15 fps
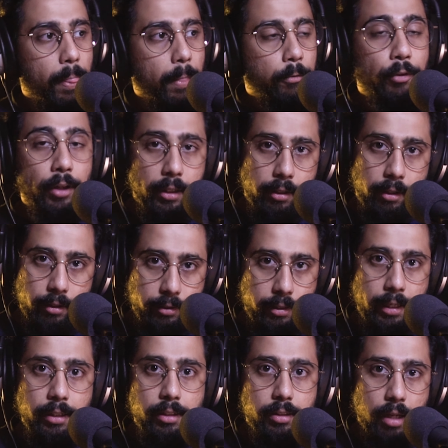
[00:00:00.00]
filter
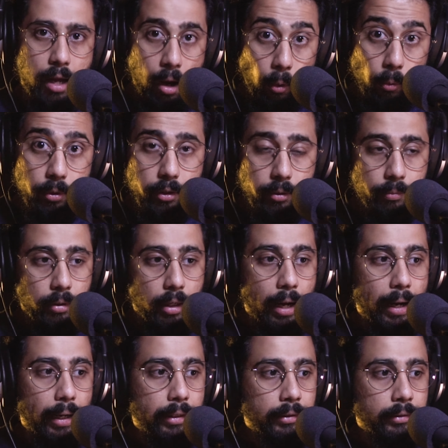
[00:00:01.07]
things out
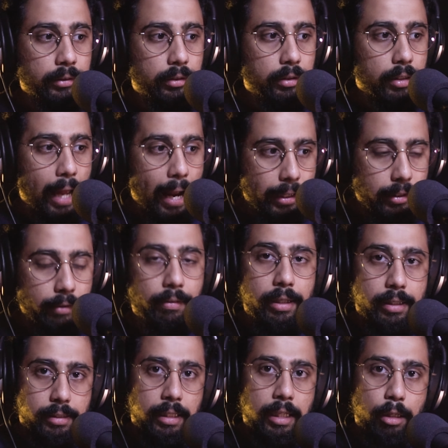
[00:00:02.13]
and actively
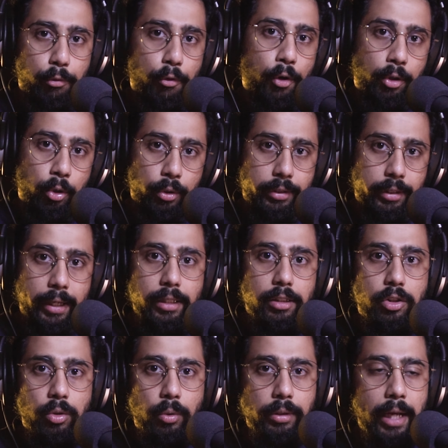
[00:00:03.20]
seek for good things, so